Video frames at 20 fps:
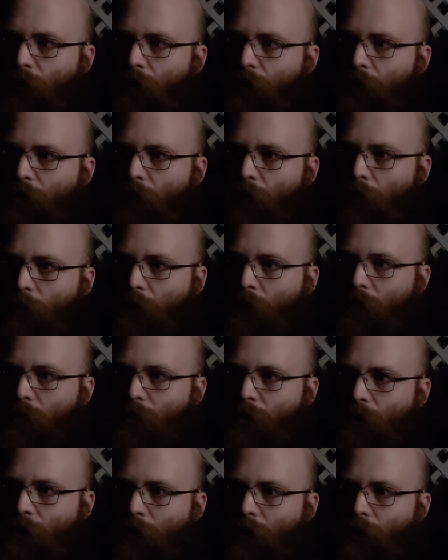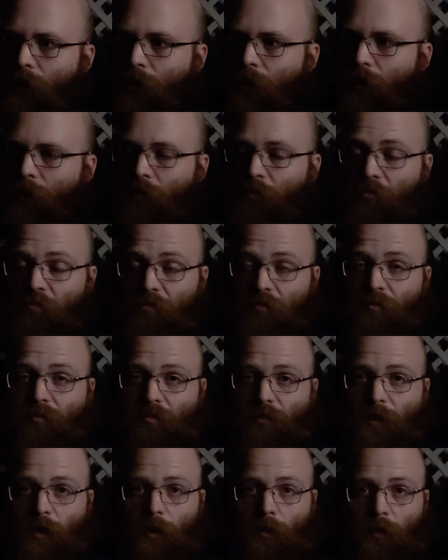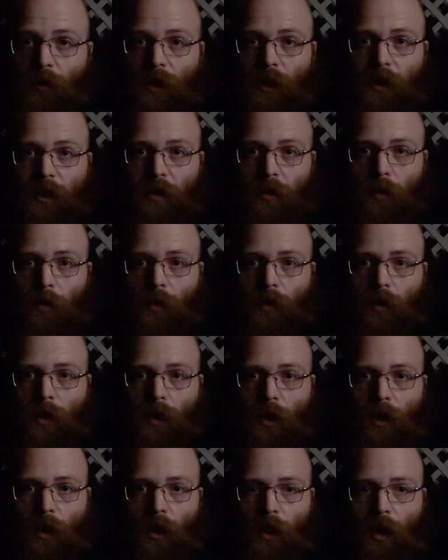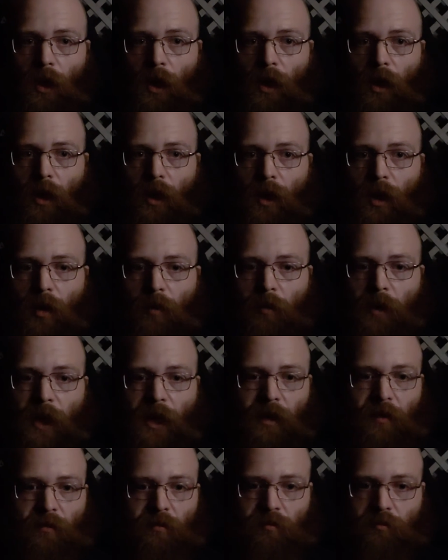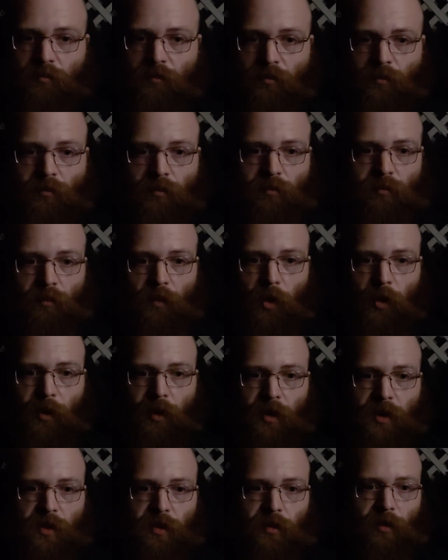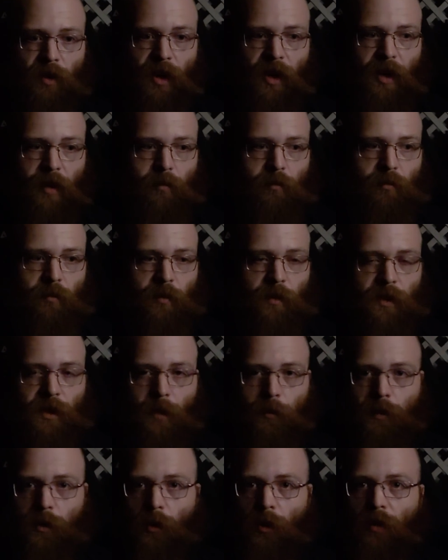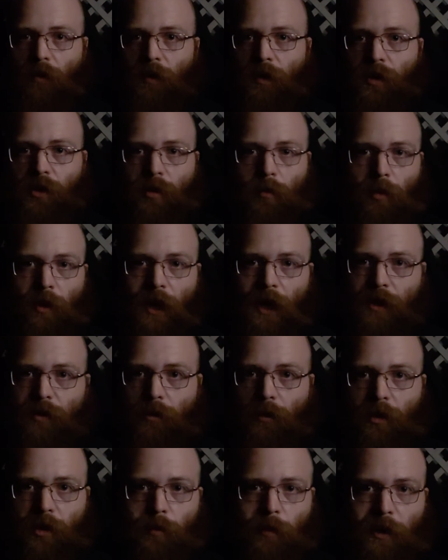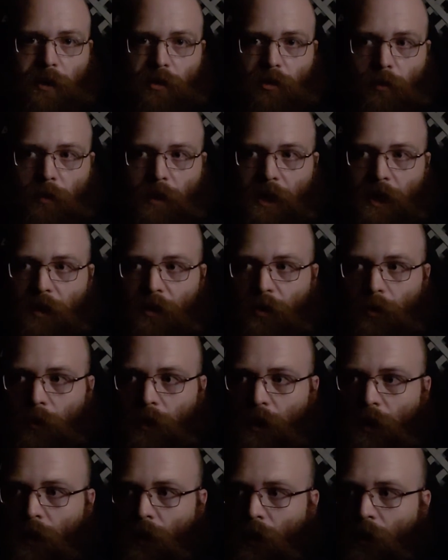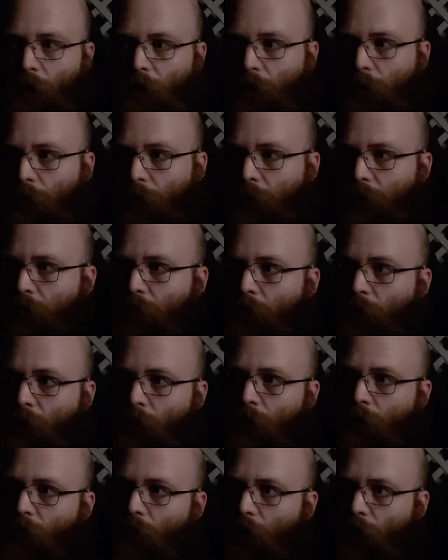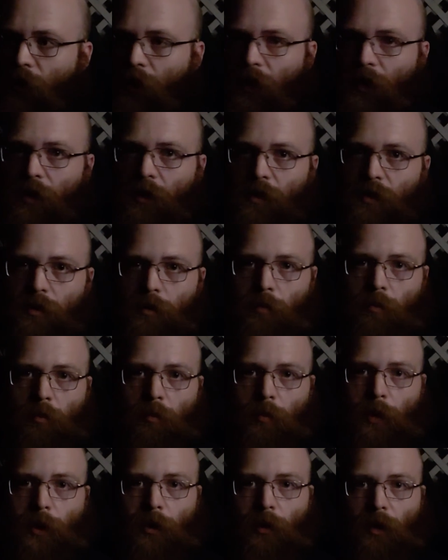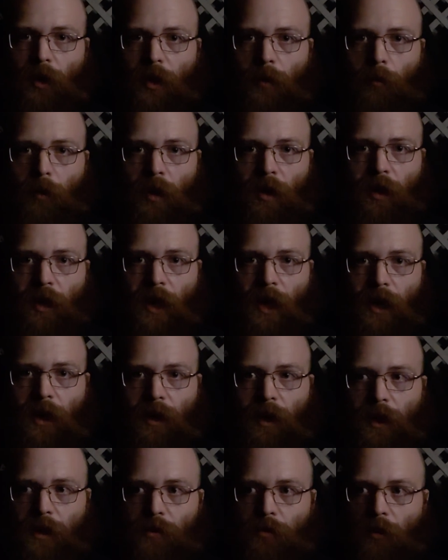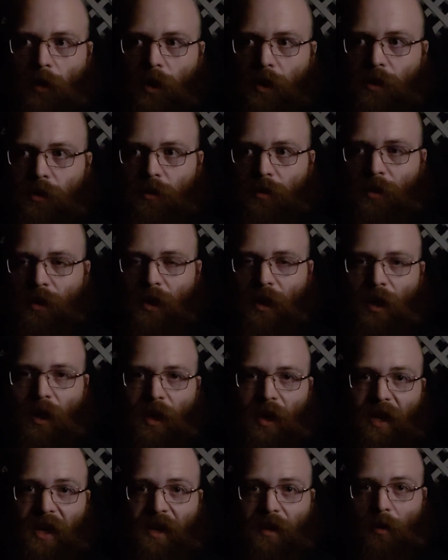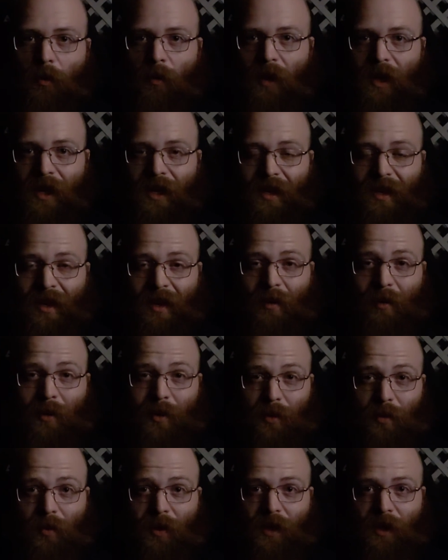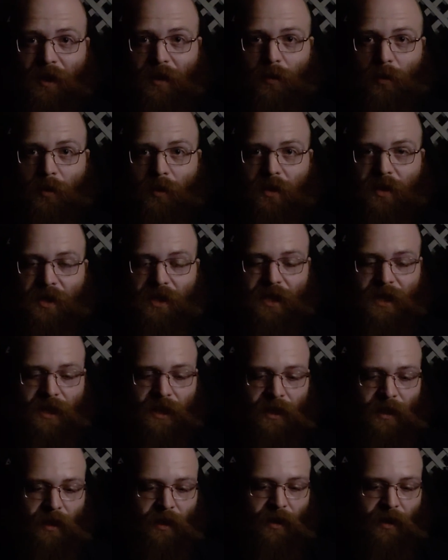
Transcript: So that was really cool, and you could ascribe some sort of a supernatural or spiritual meaning to it. You could look at it as purely mundane and astrological. Either way, it's really cool to see.